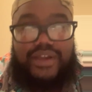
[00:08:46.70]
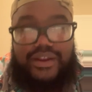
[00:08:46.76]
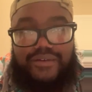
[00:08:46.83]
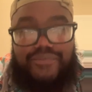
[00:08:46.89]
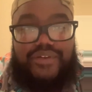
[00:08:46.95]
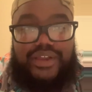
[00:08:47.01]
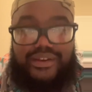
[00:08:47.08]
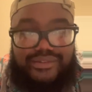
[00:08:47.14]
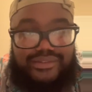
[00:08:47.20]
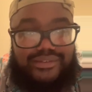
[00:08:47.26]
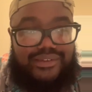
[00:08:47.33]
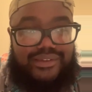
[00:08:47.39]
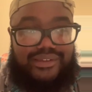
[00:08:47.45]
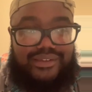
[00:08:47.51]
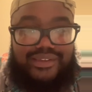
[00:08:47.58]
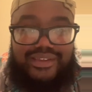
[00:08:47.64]

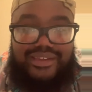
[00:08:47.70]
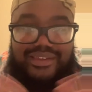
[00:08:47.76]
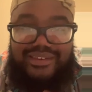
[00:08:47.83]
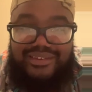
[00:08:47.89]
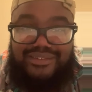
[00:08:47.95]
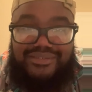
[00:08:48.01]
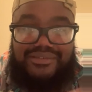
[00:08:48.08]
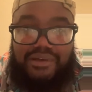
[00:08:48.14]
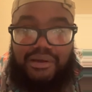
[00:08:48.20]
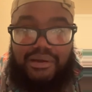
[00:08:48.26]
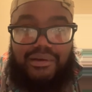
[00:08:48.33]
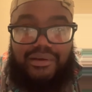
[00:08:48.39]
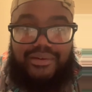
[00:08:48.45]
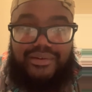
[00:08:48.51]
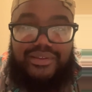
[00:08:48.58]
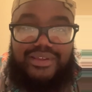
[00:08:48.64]
Fantasy just
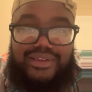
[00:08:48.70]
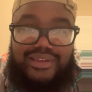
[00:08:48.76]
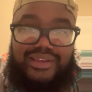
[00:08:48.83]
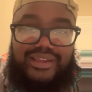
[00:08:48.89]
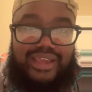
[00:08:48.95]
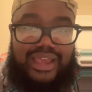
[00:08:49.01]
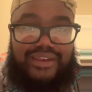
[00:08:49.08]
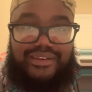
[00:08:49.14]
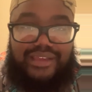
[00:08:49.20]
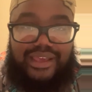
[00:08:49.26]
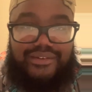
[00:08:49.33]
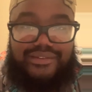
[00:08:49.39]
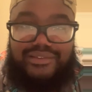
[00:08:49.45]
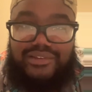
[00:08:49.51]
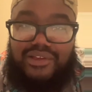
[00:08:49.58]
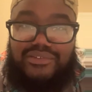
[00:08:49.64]
gone. I
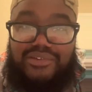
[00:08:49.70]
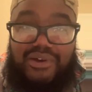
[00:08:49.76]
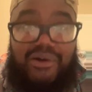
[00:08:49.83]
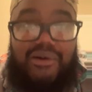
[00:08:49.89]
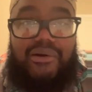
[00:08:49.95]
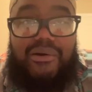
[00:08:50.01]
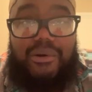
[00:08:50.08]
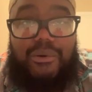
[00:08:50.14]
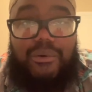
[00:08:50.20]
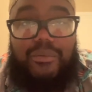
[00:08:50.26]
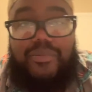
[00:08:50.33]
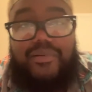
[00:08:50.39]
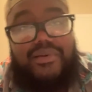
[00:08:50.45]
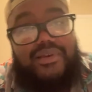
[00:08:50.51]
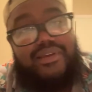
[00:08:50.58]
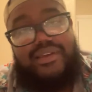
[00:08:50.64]
just lost all hope.
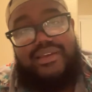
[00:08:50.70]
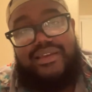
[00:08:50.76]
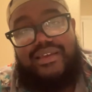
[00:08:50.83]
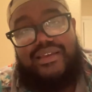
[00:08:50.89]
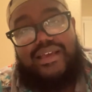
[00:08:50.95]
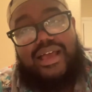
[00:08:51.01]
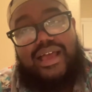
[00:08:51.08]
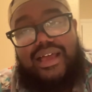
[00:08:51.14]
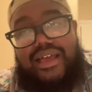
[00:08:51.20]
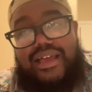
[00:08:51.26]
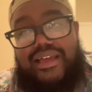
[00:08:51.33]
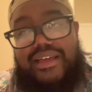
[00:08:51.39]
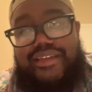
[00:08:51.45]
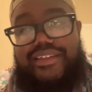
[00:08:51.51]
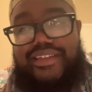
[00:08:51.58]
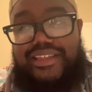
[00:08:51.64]

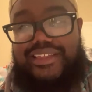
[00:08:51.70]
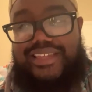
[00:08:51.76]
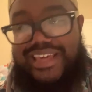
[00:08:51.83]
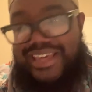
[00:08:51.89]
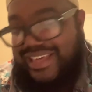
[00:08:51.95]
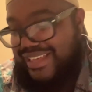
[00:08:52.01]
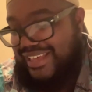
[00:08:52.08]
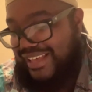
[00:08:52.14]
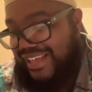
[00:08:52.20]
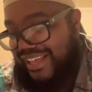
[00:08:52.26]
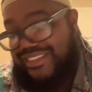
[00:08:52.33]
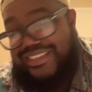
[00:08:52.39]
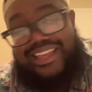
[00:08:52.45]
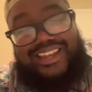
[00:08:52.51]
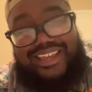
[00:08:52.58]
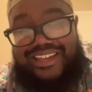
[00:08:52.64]

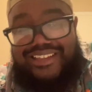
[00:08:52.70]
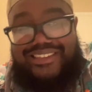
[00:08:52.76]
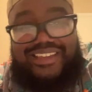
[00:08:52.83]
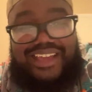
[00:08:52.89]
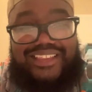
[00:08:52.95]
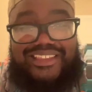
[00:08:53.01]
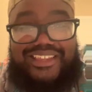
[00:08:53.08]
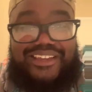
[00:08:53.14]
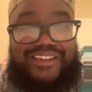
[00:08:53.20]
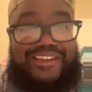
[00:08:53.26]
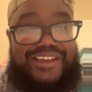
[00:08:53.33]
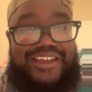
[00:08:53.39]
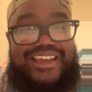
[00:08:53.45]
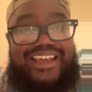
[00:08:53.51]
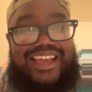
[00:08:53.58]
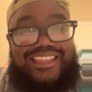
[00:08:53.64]
Like I said, I think
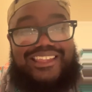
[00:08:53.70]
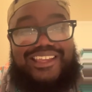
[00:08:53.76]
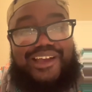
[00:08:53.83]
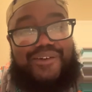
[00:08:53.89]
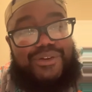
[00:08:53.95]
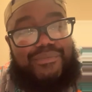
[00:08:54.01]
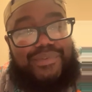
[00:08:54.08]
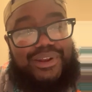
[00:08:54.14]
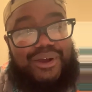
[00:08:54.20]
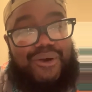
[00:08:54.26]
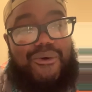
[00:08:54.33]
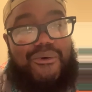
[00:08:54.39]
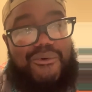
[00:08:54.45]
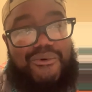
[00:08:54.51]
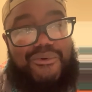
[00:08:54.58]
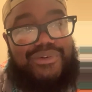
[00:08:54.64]
I would have been a
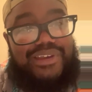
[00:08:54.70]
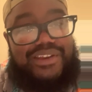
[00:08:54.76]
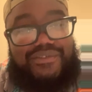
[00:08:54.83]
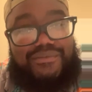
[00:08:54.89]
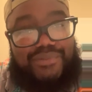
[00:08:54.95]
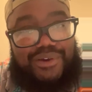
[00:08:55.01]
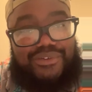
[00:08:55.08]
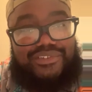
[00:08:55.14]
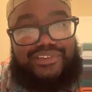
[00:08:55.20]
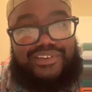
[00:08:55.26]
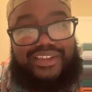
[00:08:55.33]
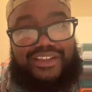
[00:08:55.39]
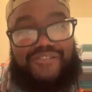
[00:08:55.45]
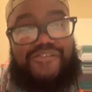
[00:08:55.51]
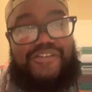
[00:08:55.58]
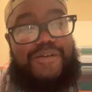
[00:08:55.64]
whole different person
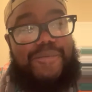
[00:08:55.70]
if